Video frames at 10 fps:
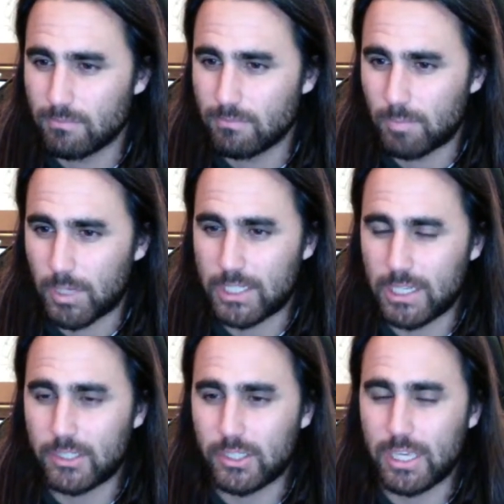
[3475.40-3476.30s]
But it's
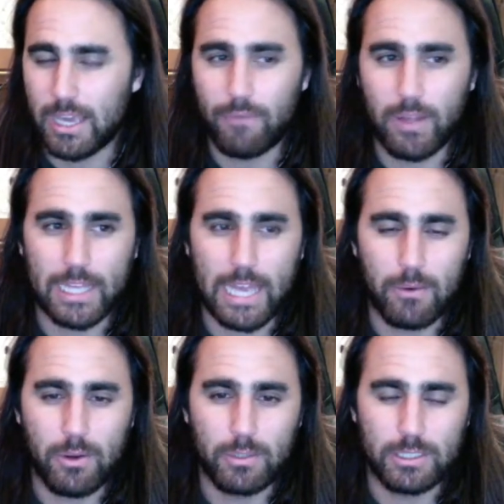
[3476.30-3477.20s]
interesting. I felt like I
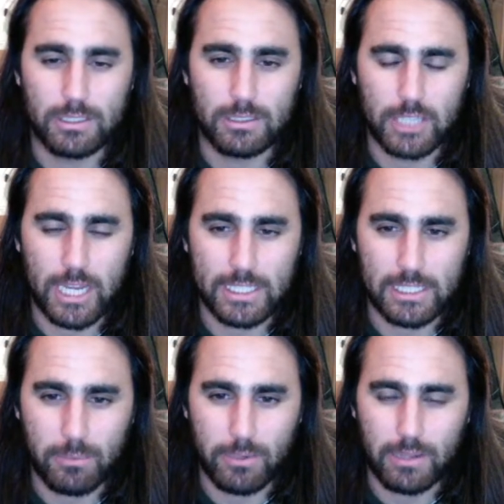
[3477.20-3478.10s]
would always chase
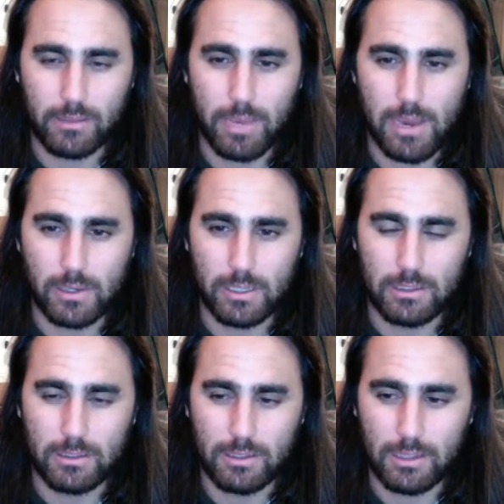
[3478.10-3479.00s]
him around the
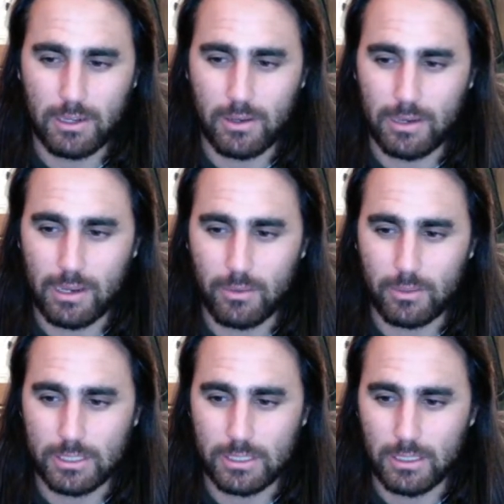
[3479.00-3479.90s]
mountain, and I'd
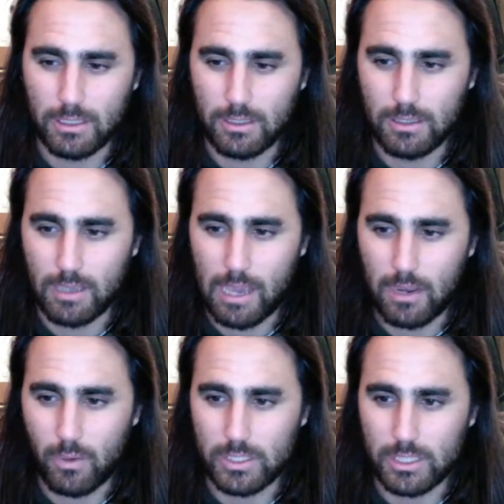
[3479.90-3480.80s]
always
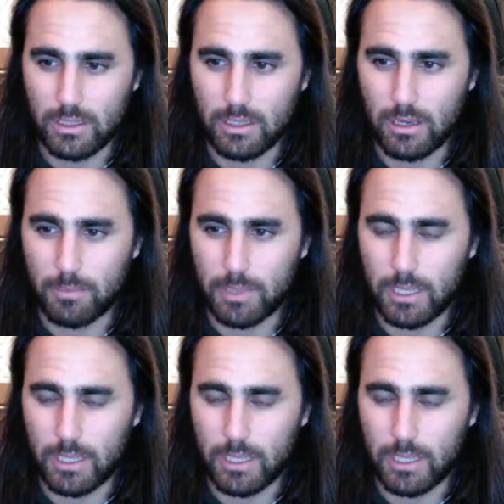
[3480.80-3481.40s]
look up